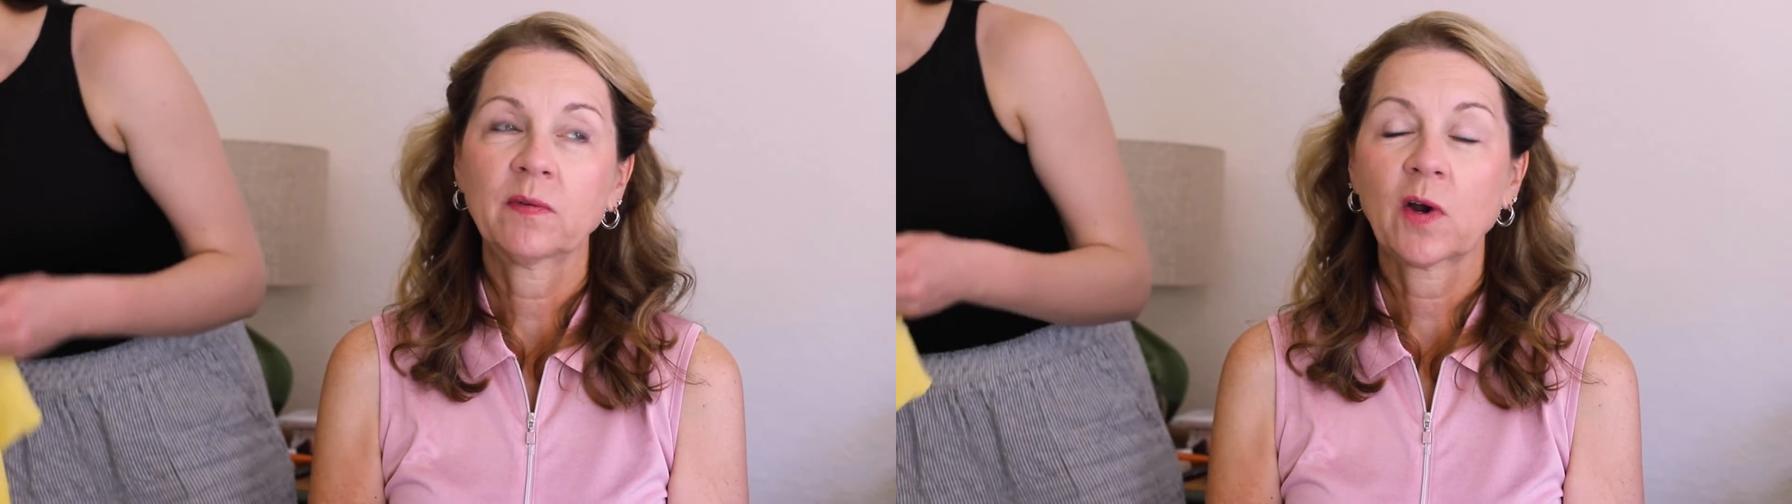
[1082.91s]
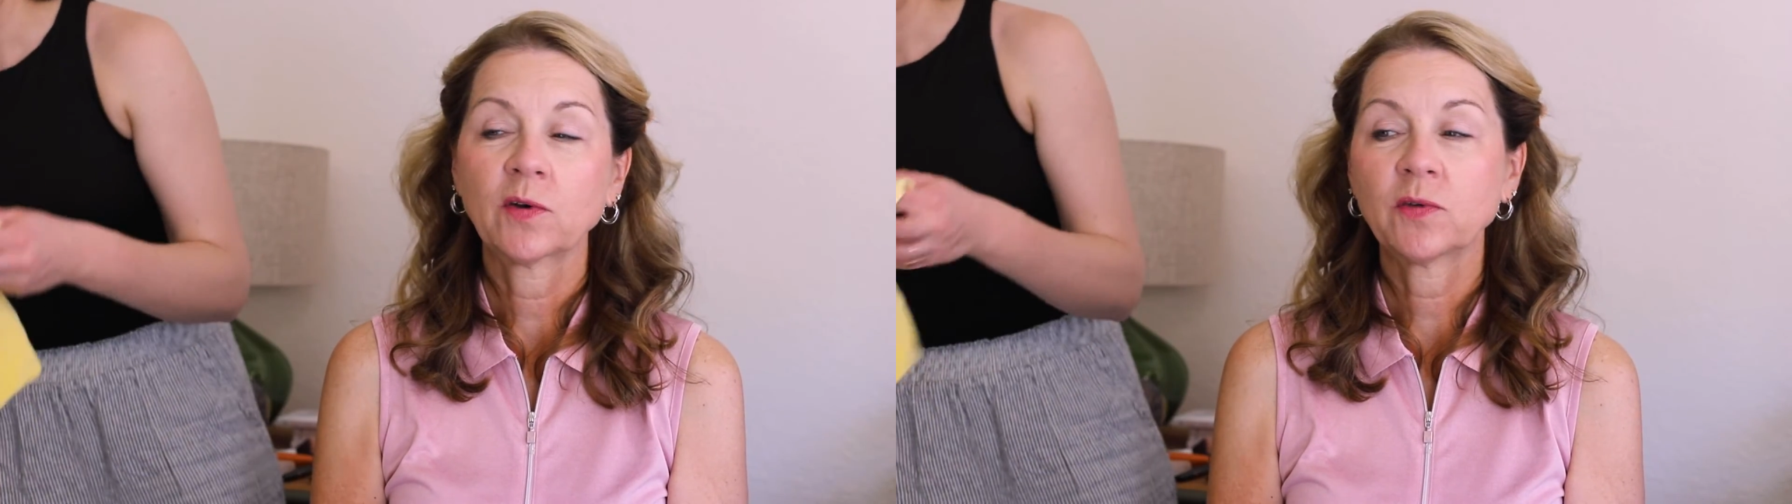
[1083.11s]

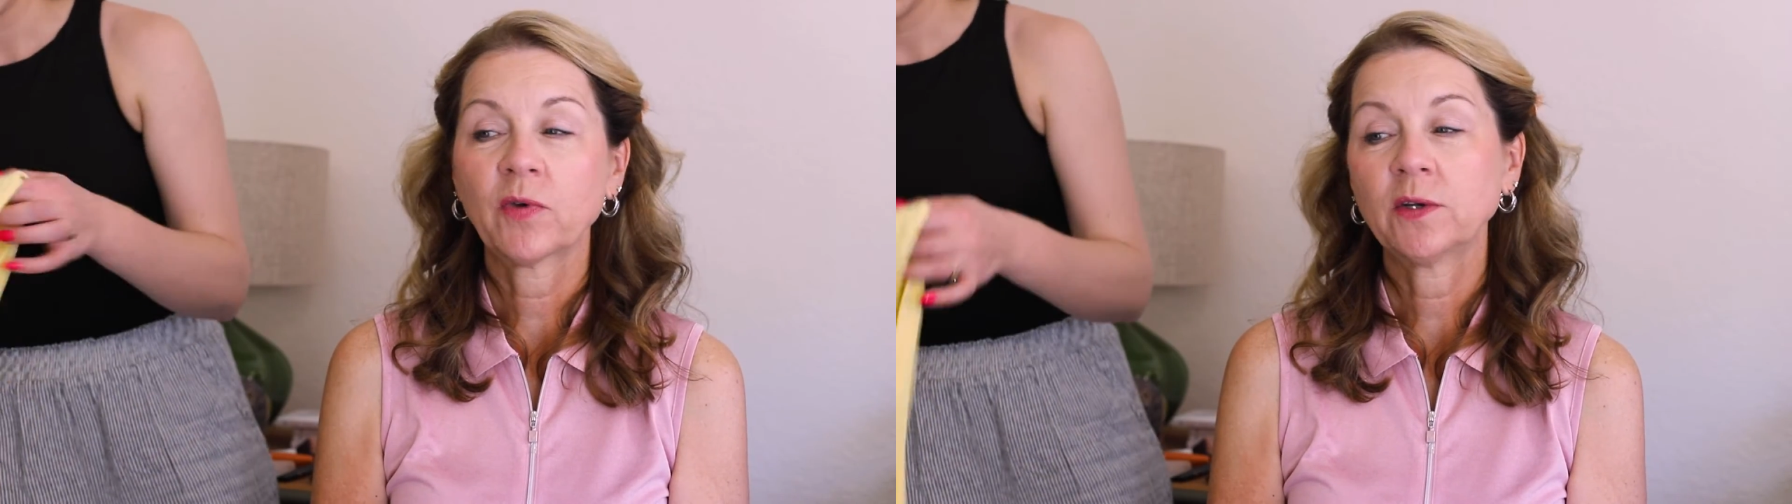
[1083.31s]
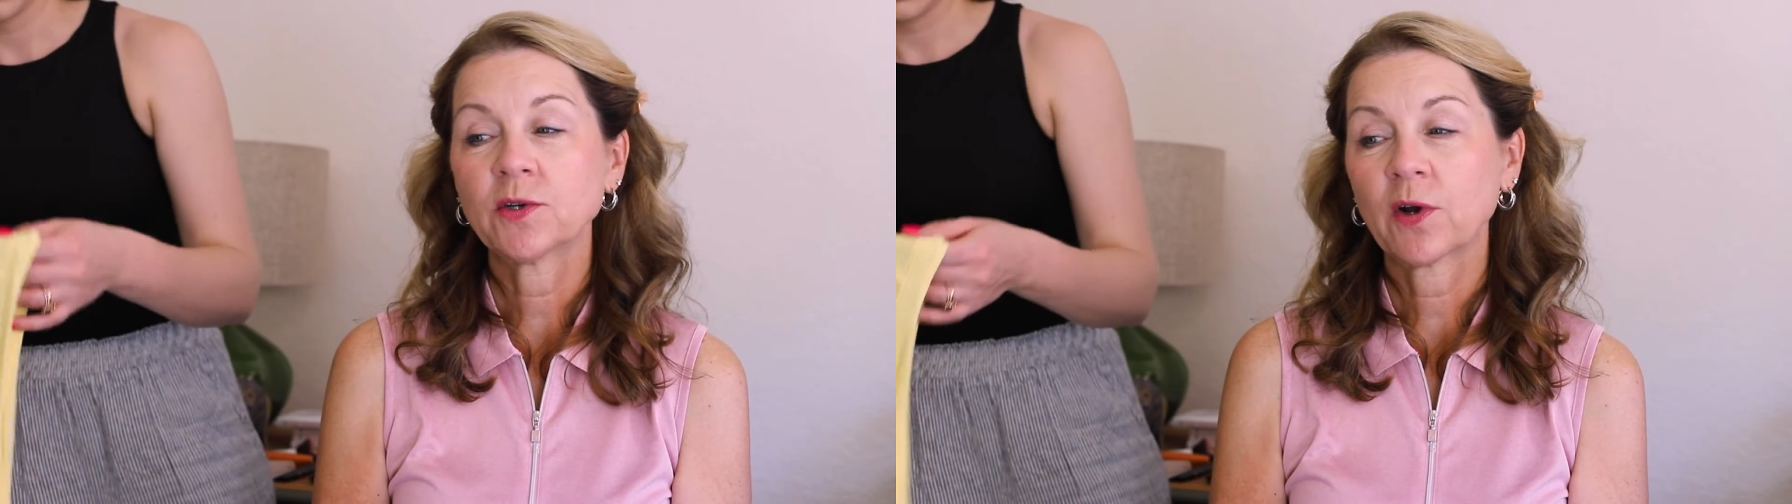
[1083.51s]
it's hard to
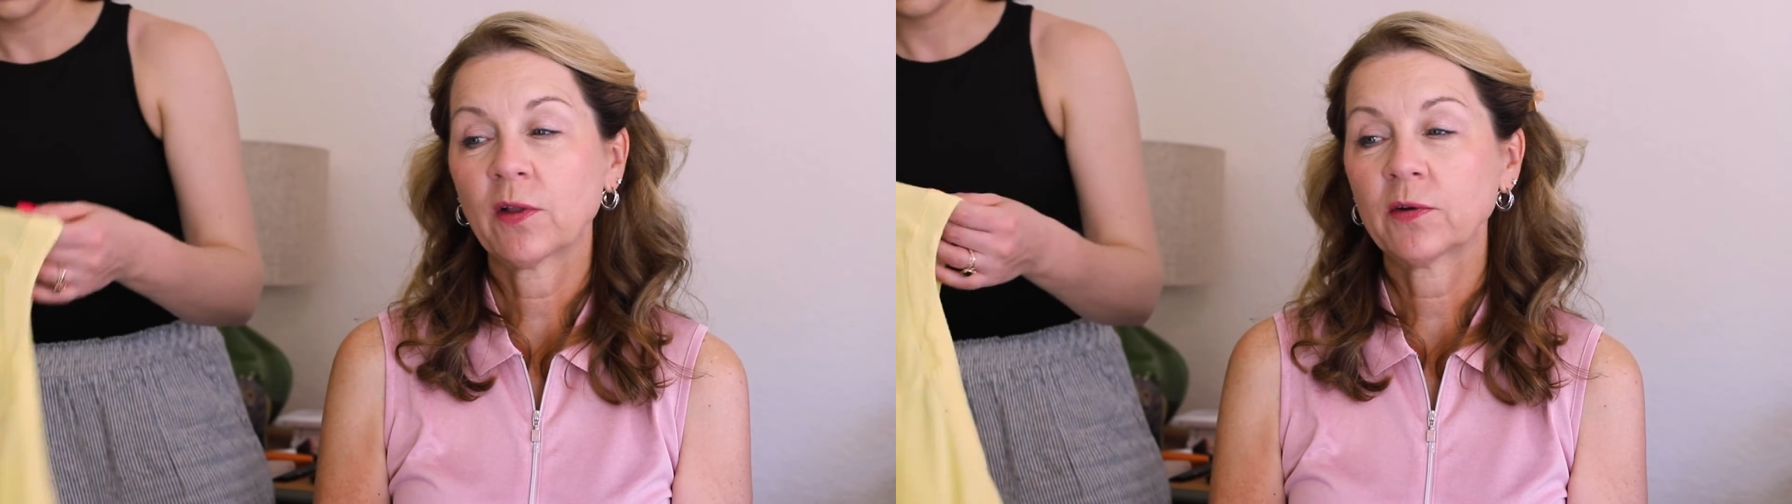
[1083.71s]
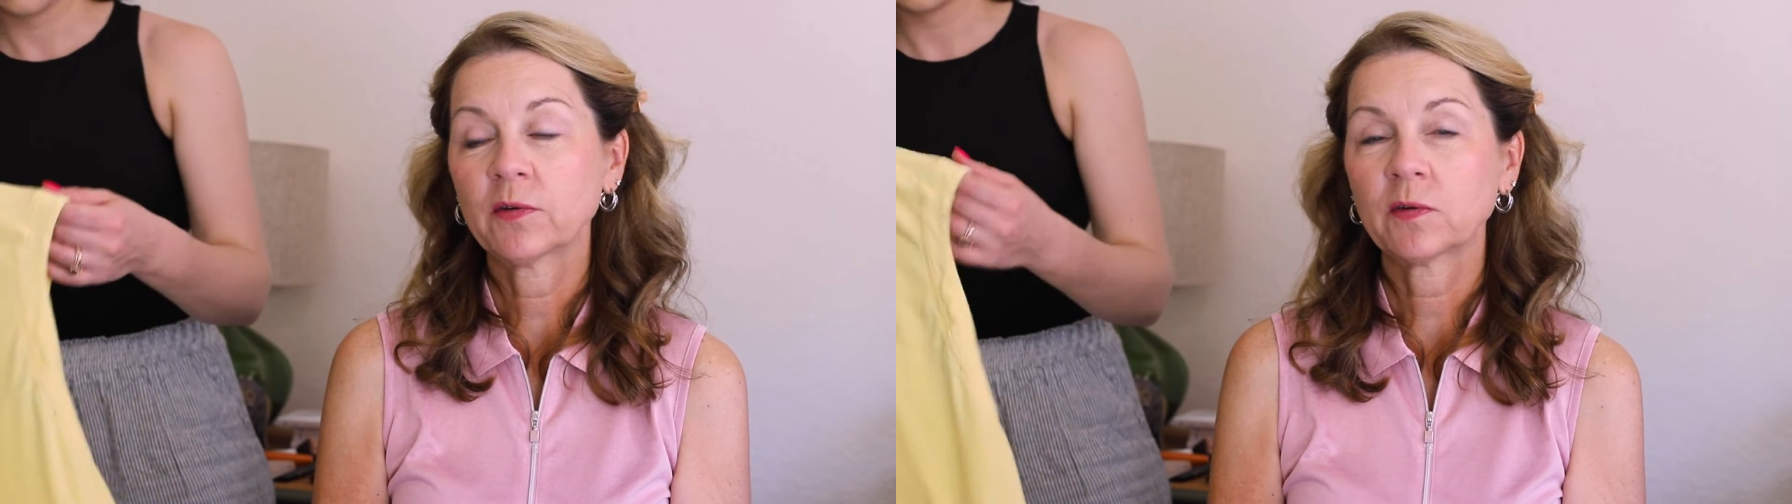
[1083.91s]
find your
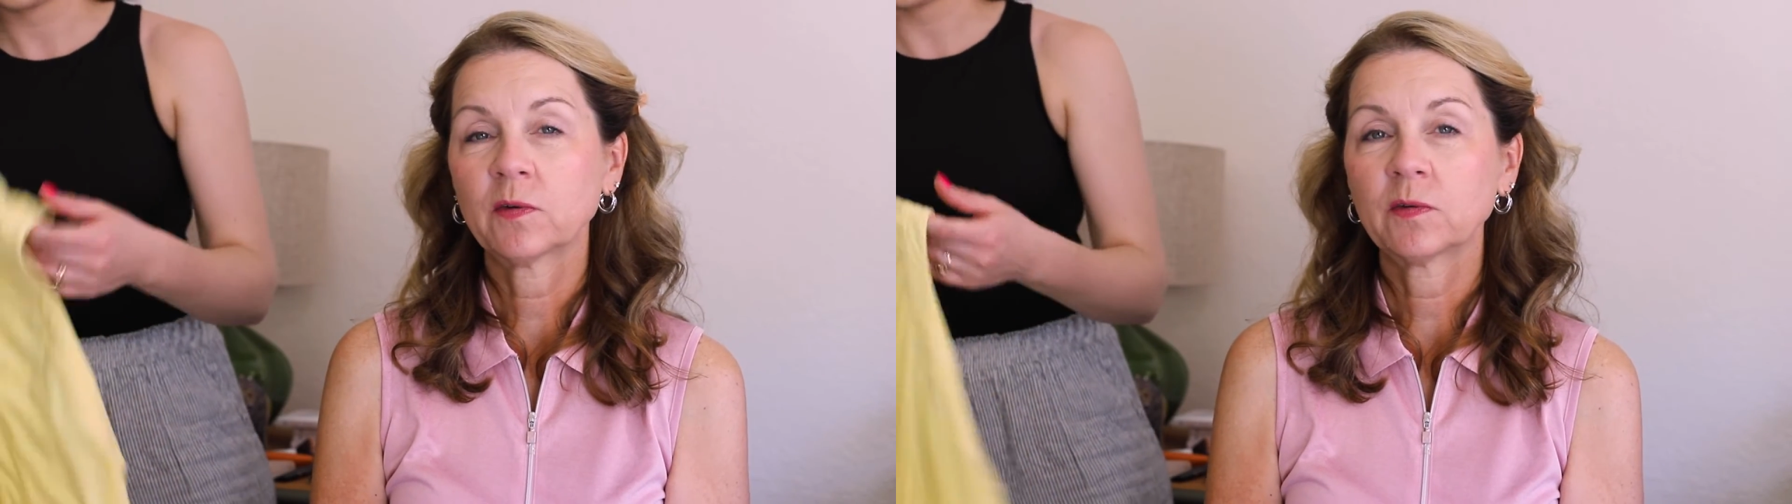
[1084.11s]
colors, so